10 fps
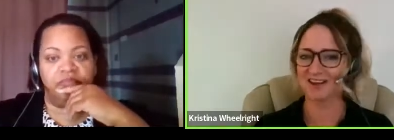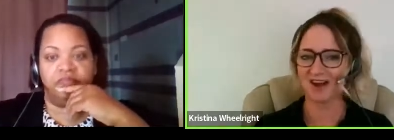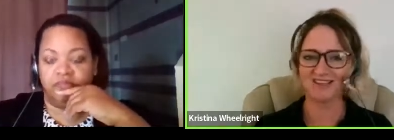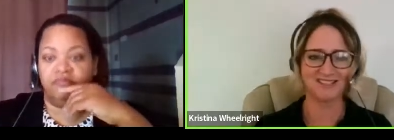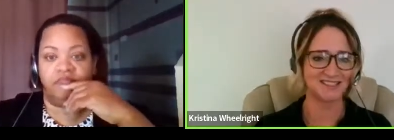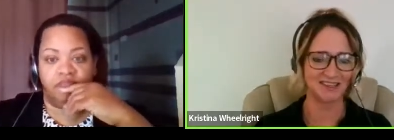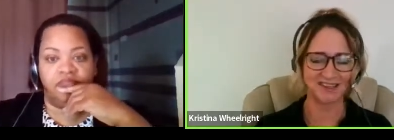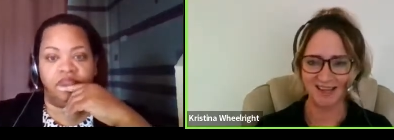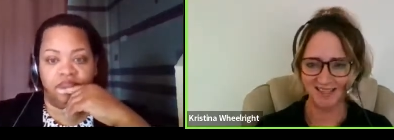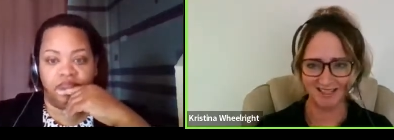Speaker 1: constant
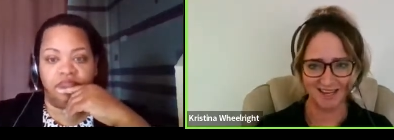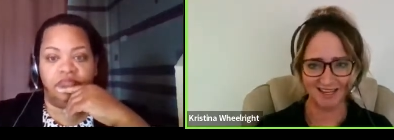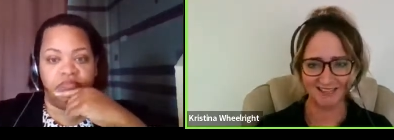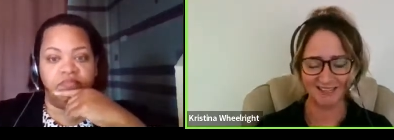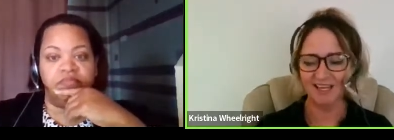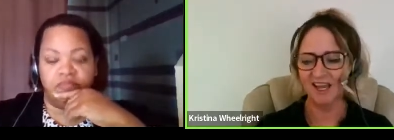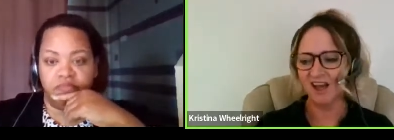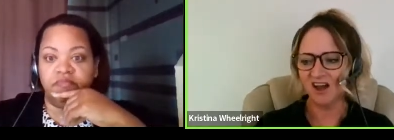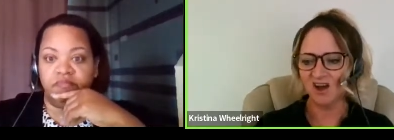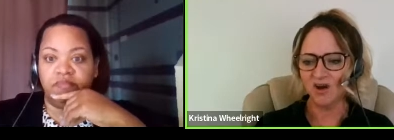contact
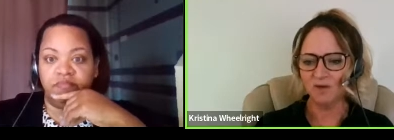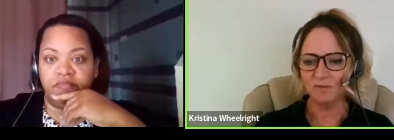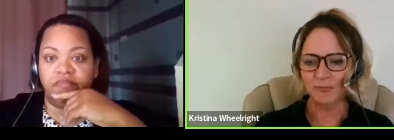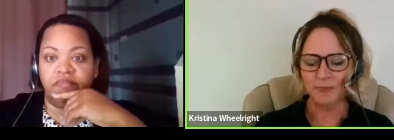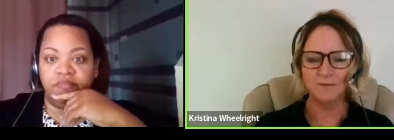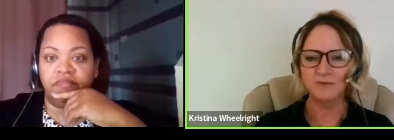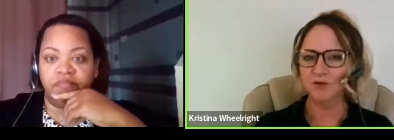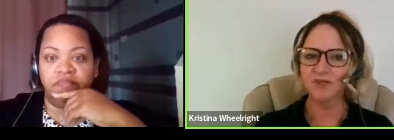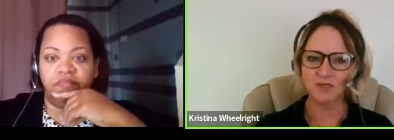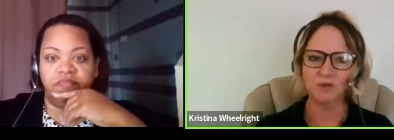um, so
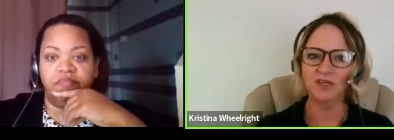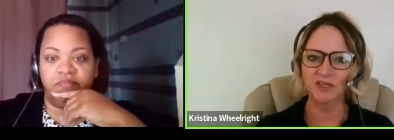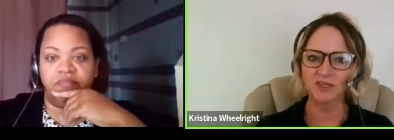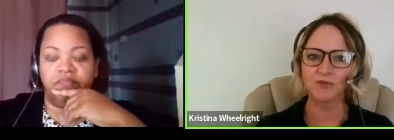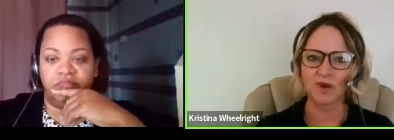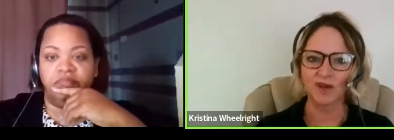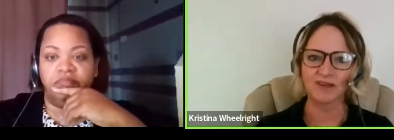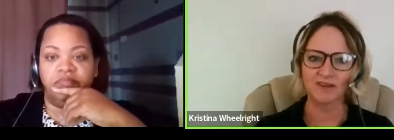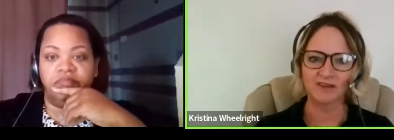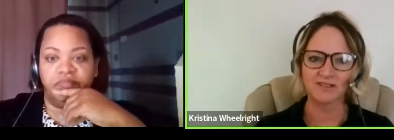it is a really good way
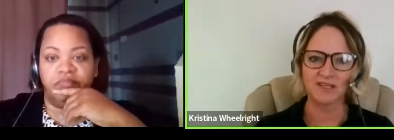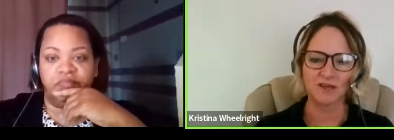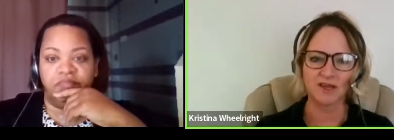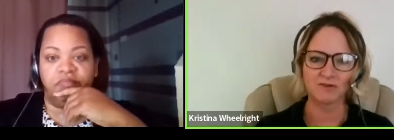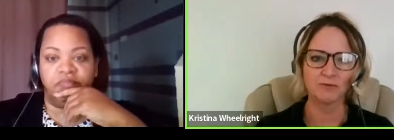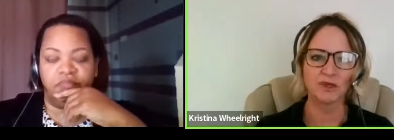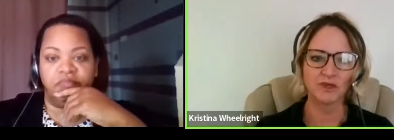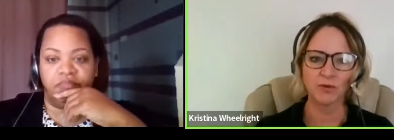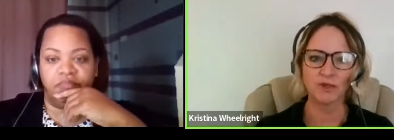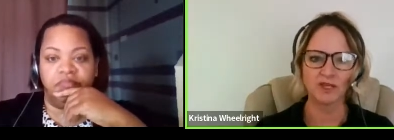to to get
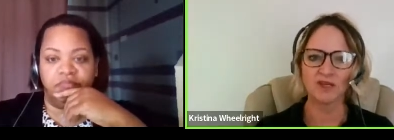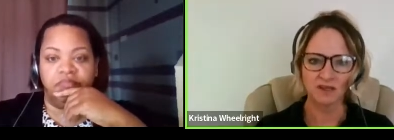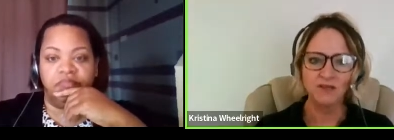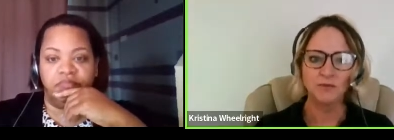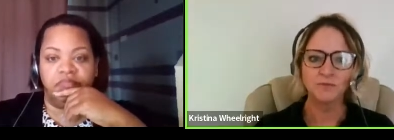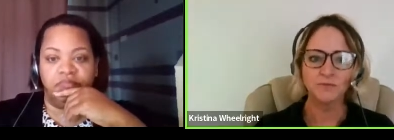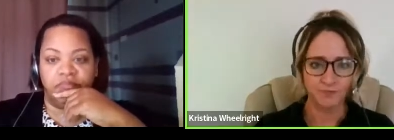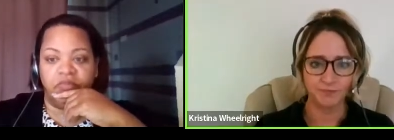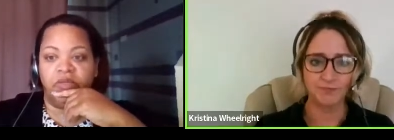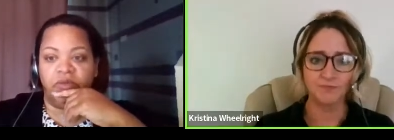familiar with it
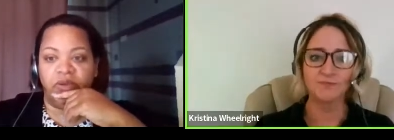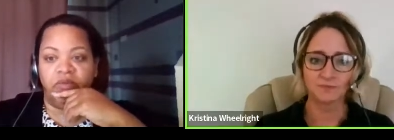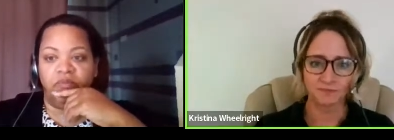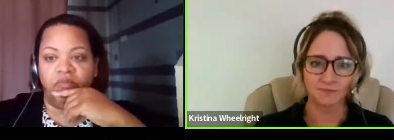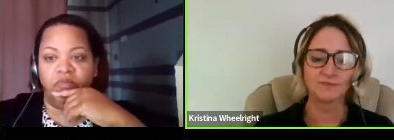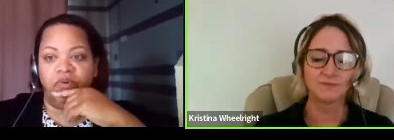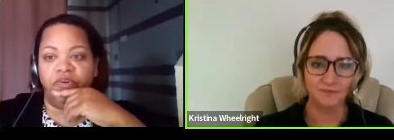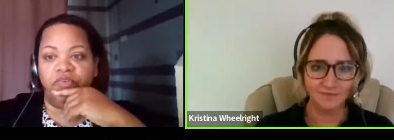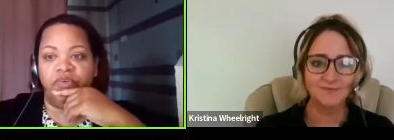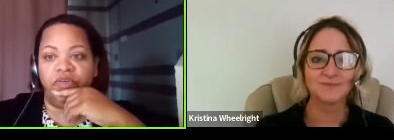
Speaker 2: Mm-hmm. Great.
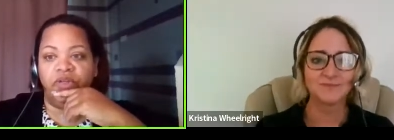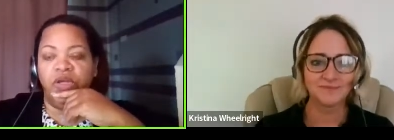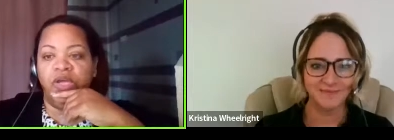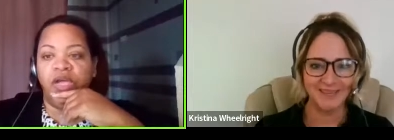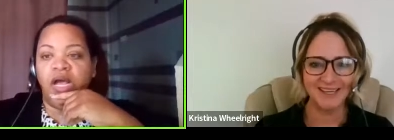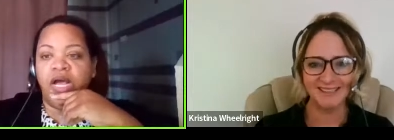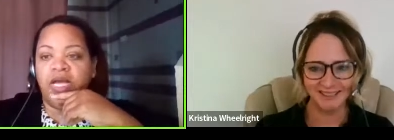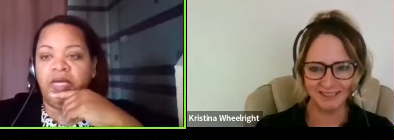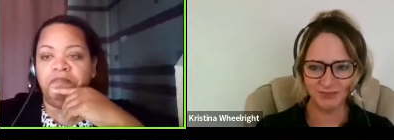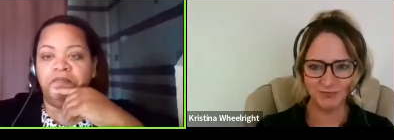Wonderful. Yeah.
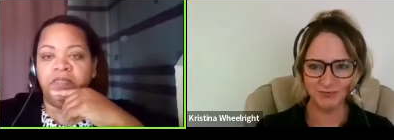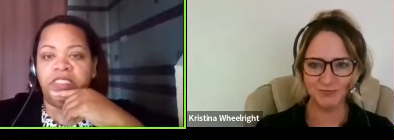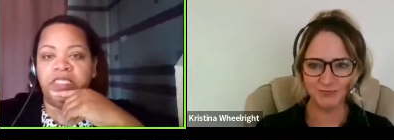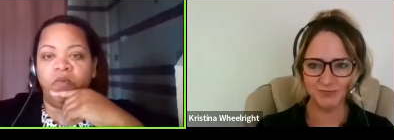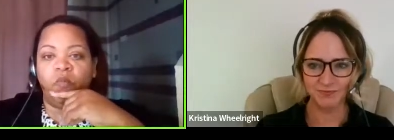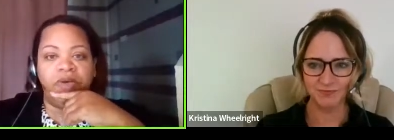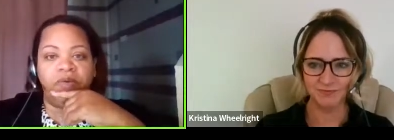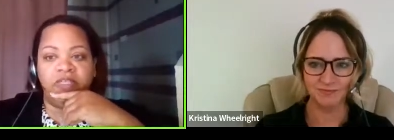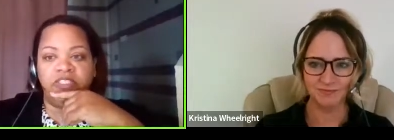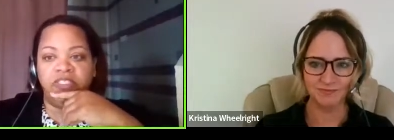Um, one
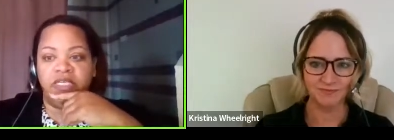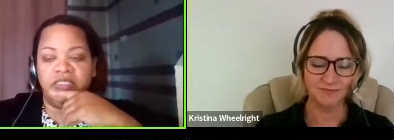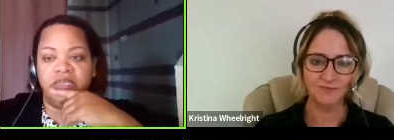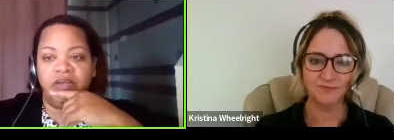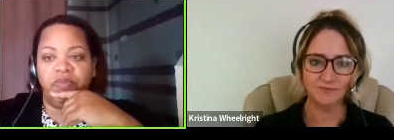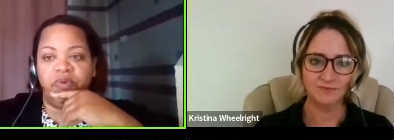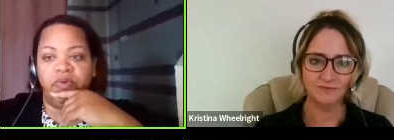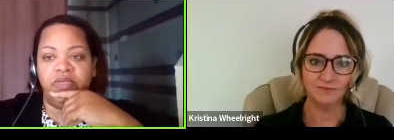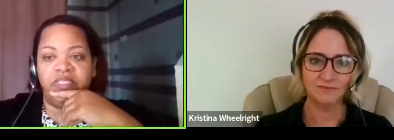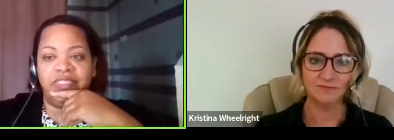question that has come
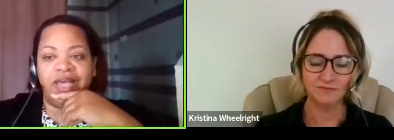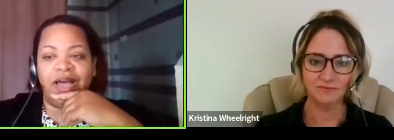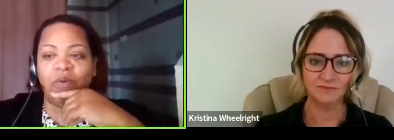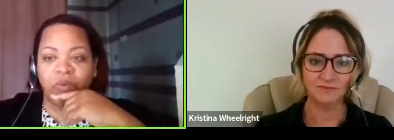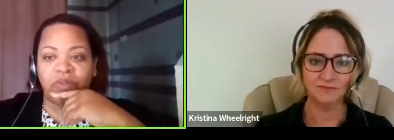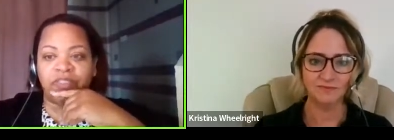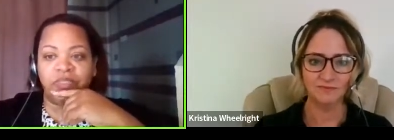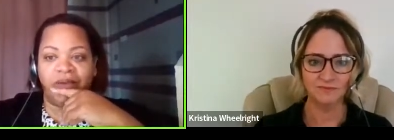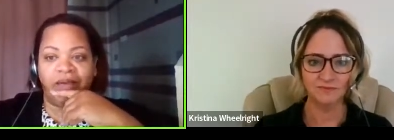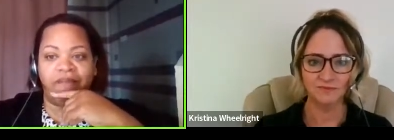through is how old do
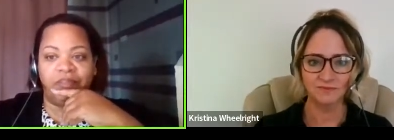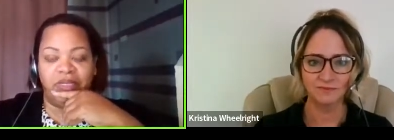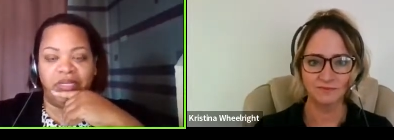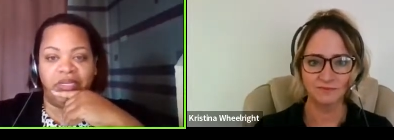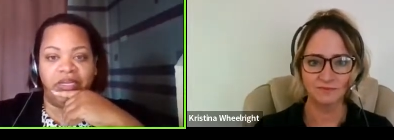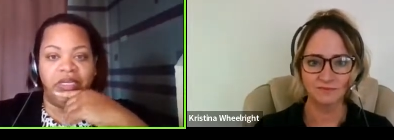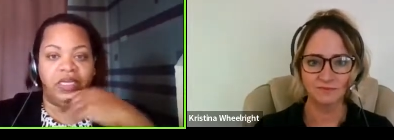you have to be